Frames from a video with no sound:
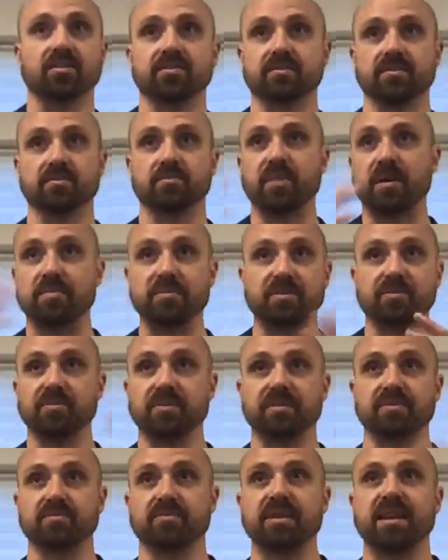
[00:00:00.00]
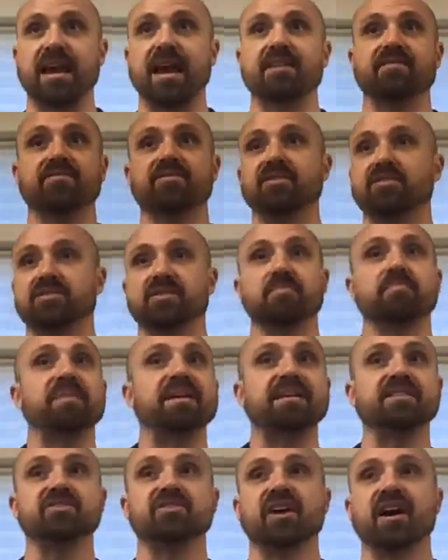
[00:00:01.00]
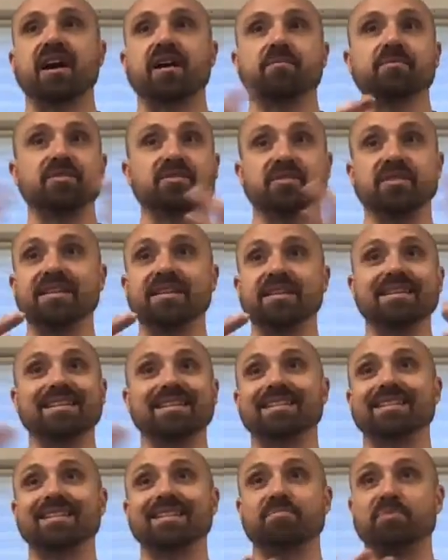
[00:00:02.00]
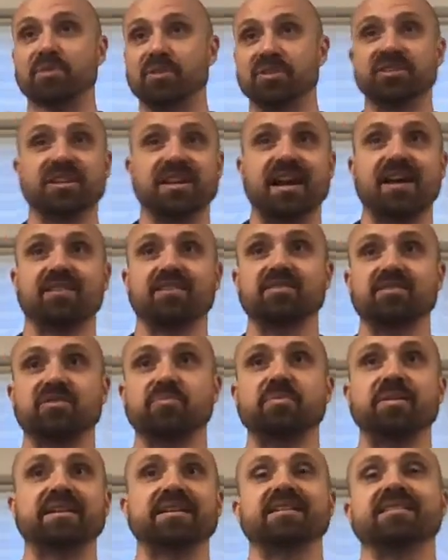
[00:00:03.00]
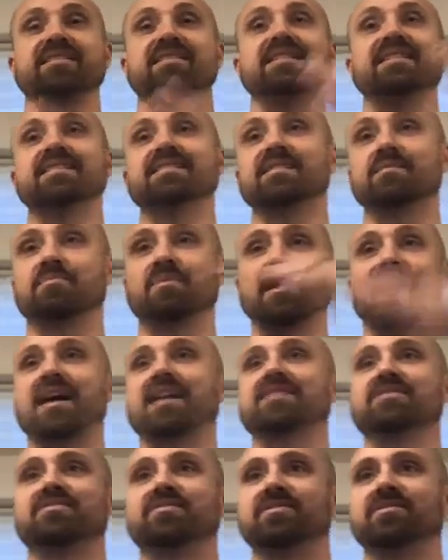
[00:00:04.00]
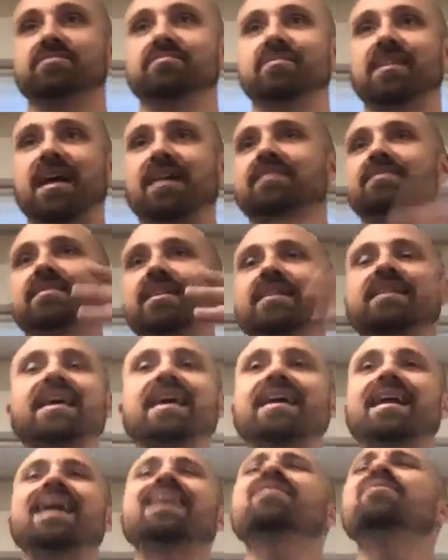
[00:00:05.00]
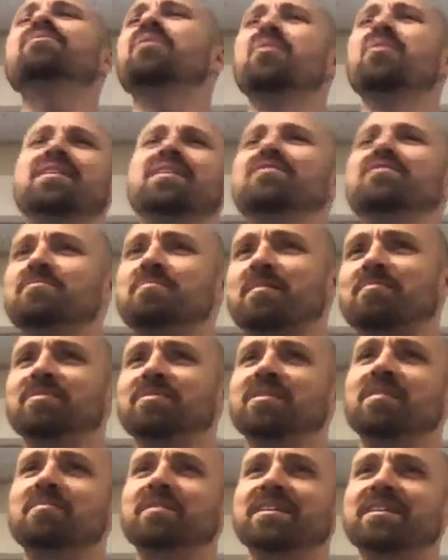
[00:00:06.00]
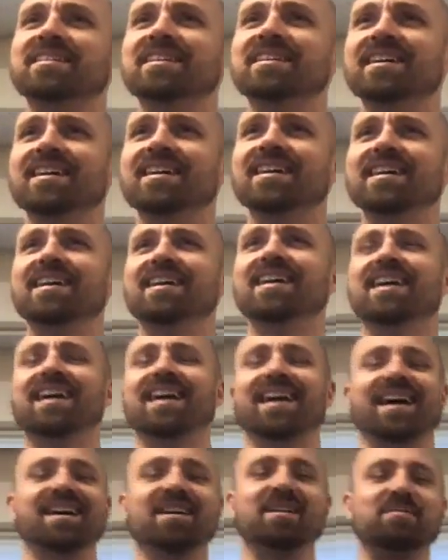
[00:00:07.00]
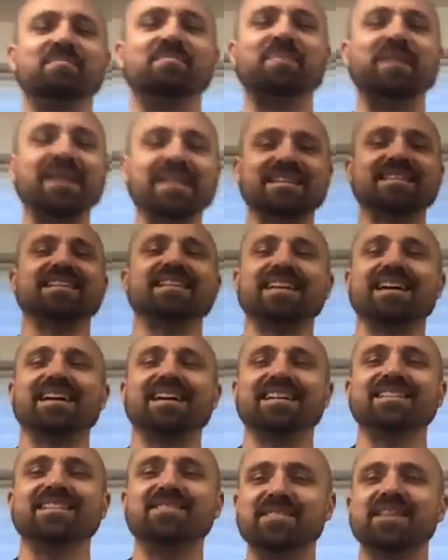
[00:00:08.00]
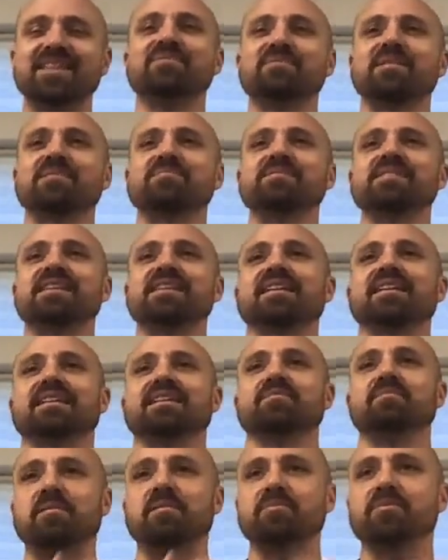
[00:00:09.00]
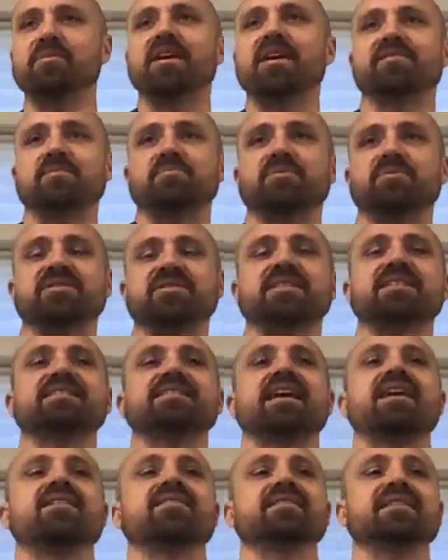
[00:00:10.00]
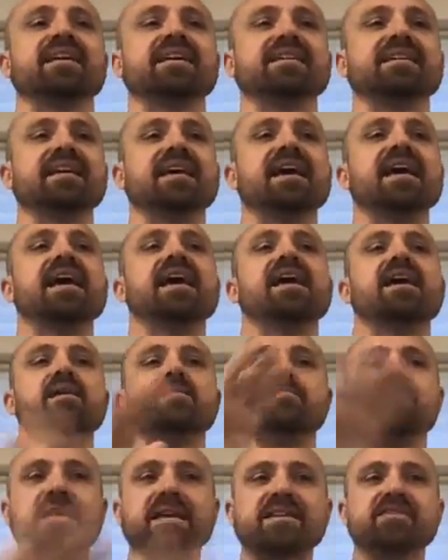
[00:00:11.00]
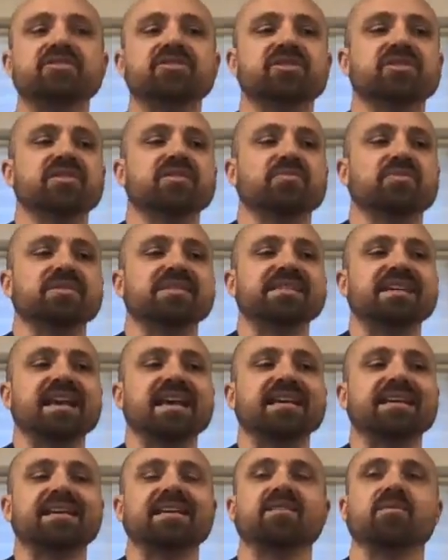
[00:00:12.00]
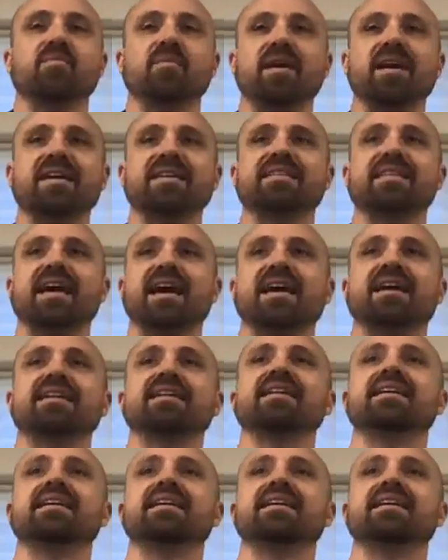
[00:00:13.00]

maybe there's a big job and you need to push it out a little bit because you need supplies for, again, I don't know enough about plumbing, but you get what I'm saying. Like maybe we have to push this out, like making sure that we're saying it in a way that